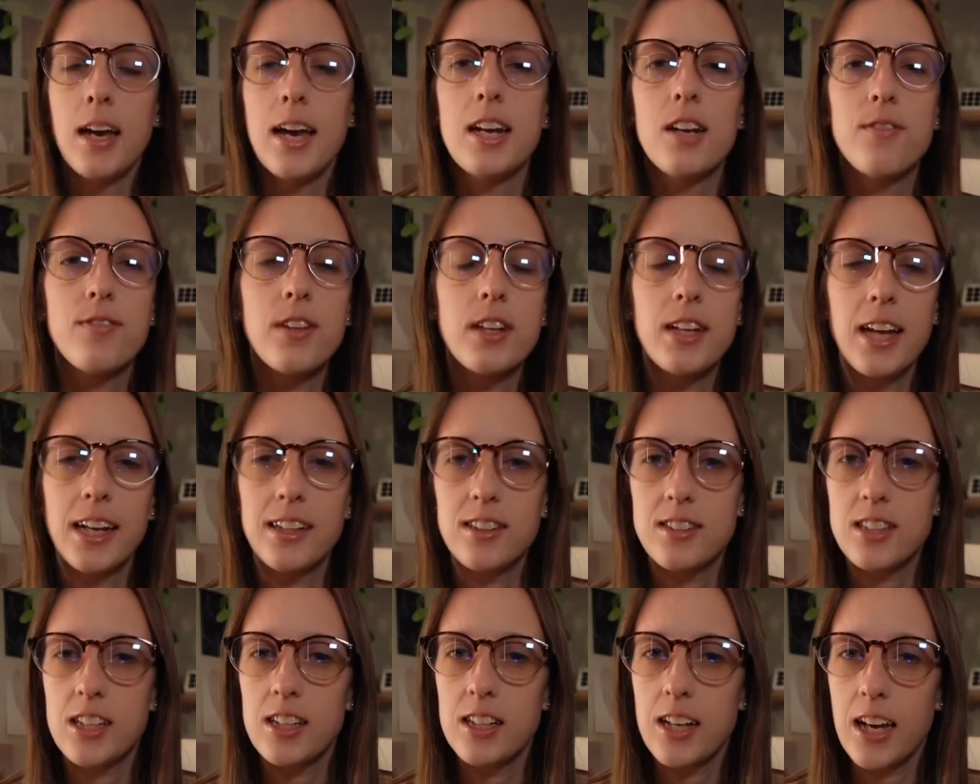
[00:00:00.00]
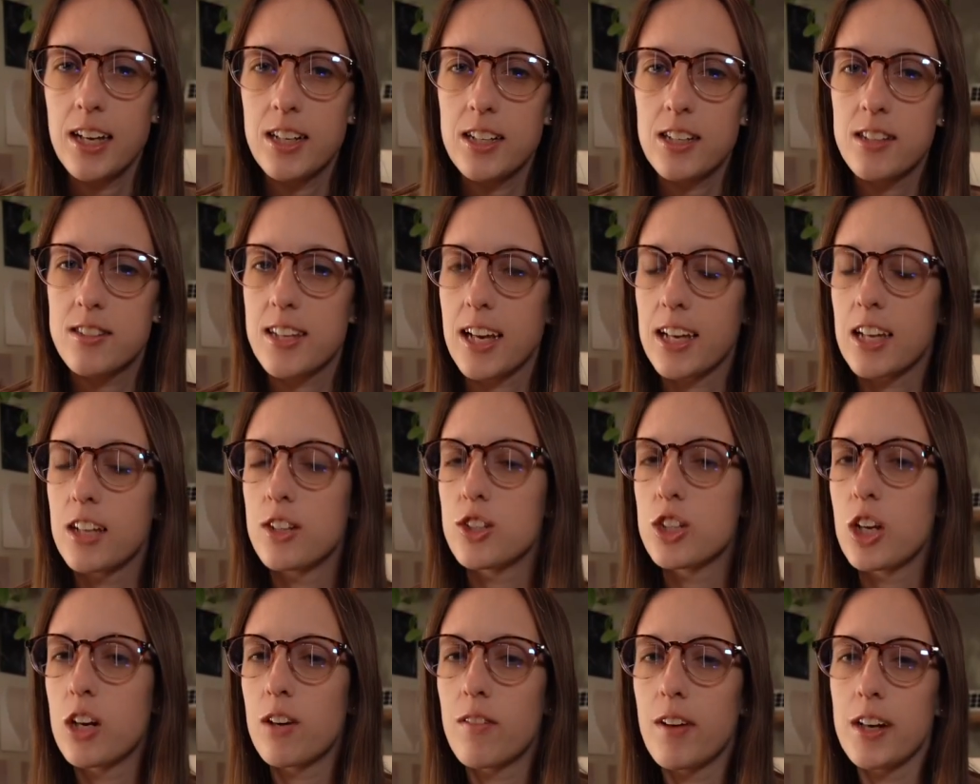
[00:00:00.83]
And if the 1990 2nd
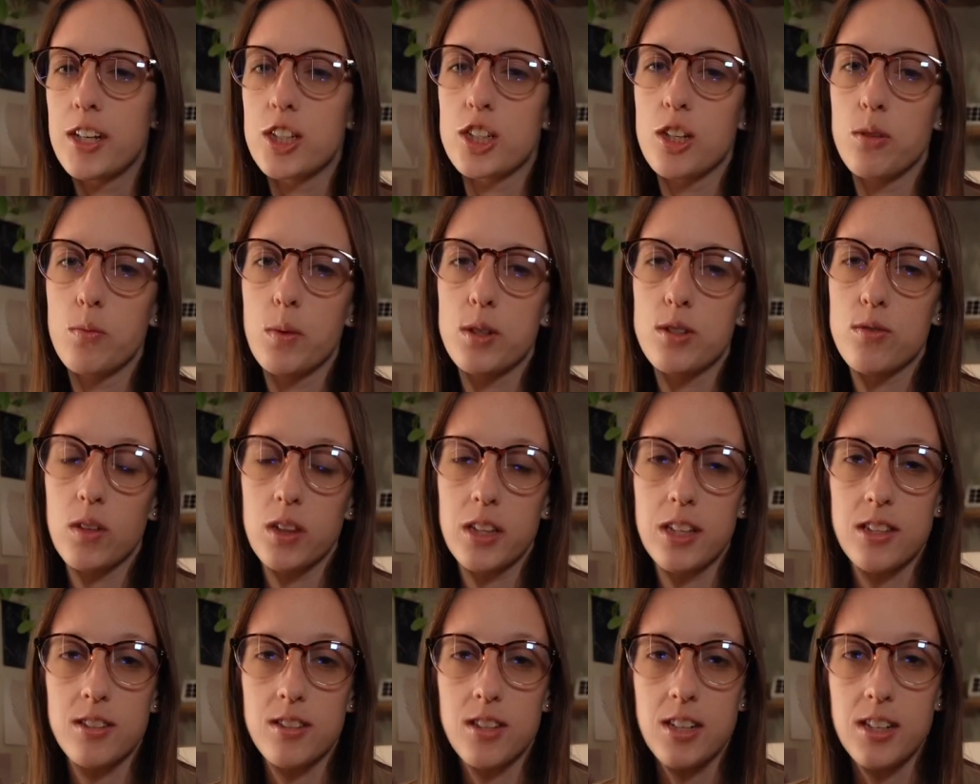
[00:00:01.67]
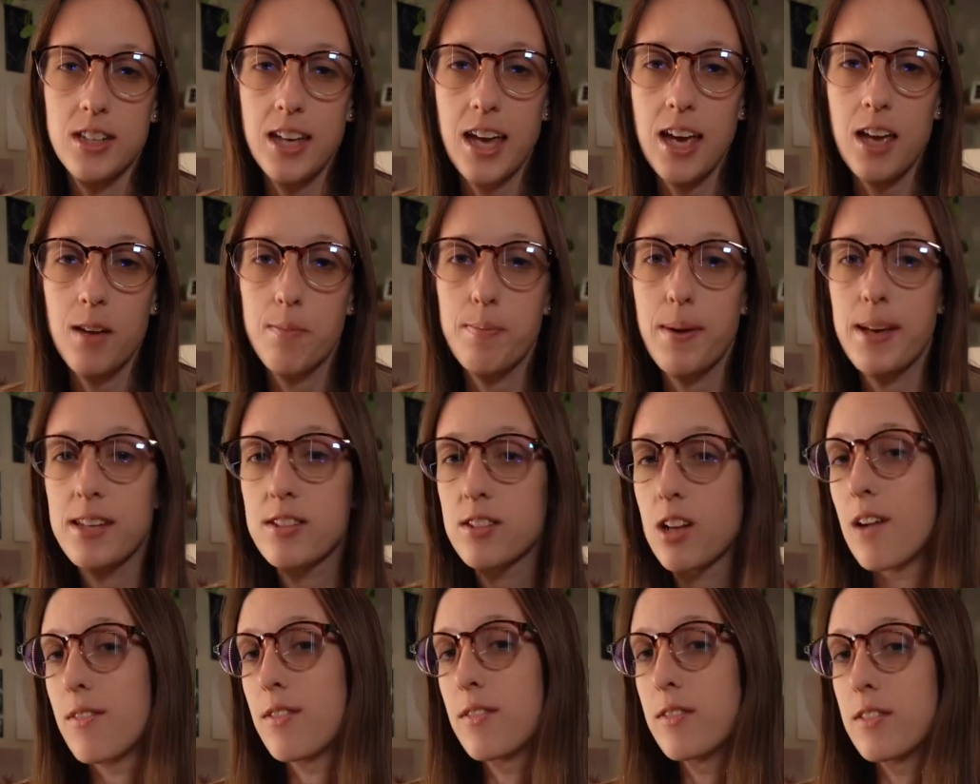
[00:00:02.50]
generation was released today
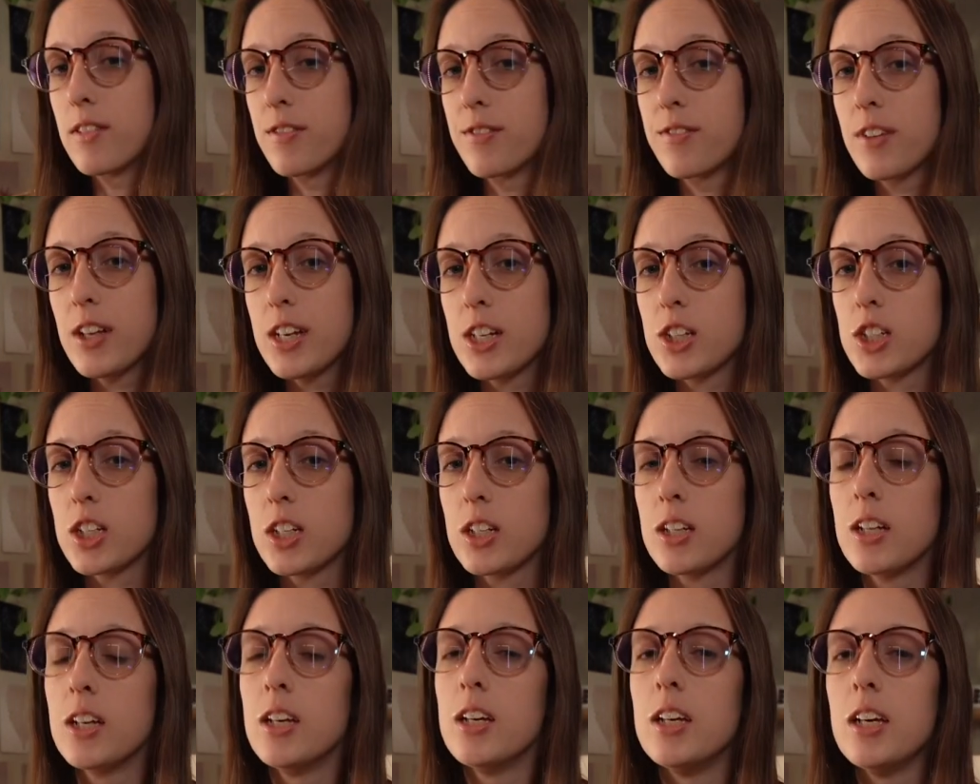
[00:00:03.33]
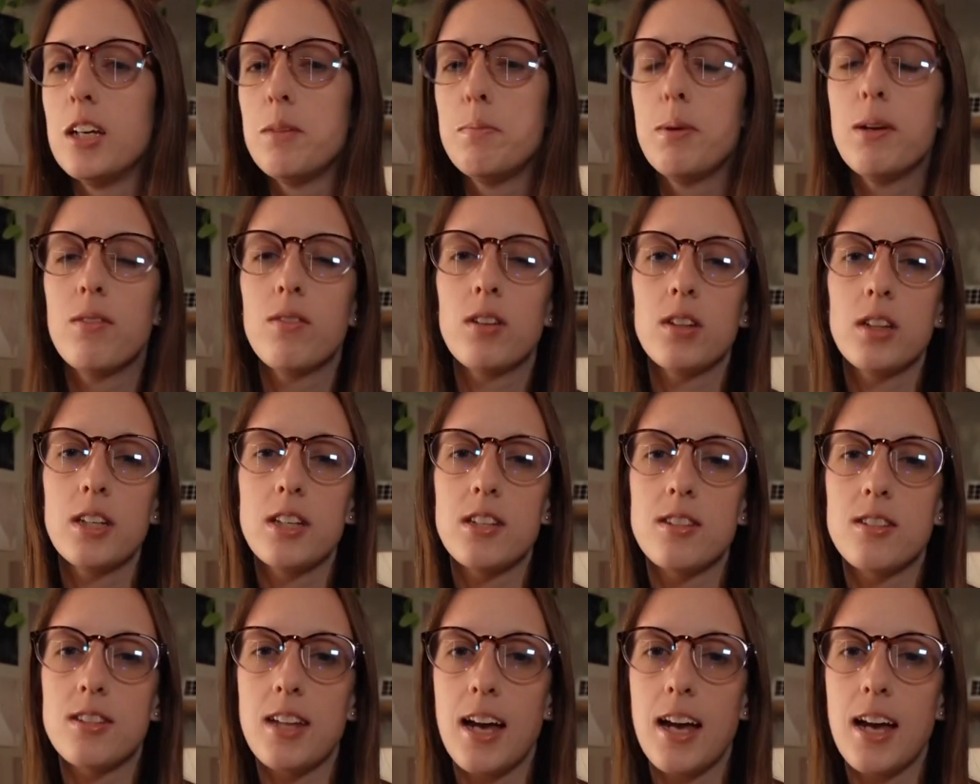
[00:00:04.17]
based off of inflation, it'd be released